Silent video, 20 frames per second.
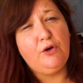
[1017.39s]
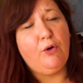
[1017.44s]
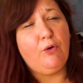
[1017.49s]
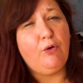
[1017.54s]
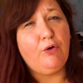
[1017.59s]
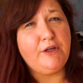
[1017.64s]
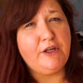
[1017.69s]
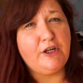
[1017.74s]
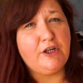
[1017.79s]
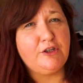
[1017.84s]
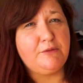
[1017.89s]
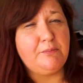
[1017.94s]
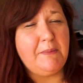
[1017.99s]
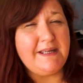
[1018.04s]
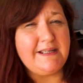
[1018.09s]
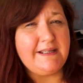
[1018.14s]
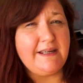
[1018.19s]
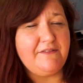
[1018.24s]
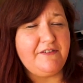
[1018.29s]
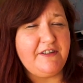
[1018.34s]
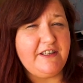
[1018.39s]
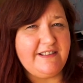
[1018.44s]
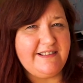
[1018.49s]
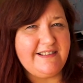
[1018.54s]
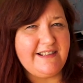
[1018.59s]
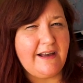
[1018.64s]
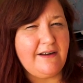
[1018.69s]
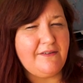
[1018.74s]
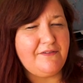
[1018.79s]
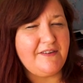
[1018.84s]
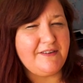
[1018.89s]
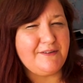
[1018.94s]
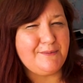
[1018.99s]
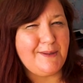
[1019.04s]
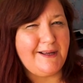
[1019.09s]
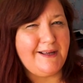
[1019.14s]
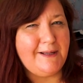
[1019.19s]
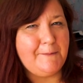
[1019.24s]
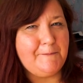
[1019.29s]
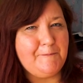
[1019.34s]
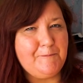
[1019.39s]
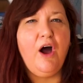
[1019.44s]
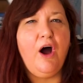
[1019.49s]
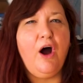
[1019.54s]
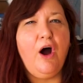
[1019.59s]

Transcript: or you could make it for yourself as well.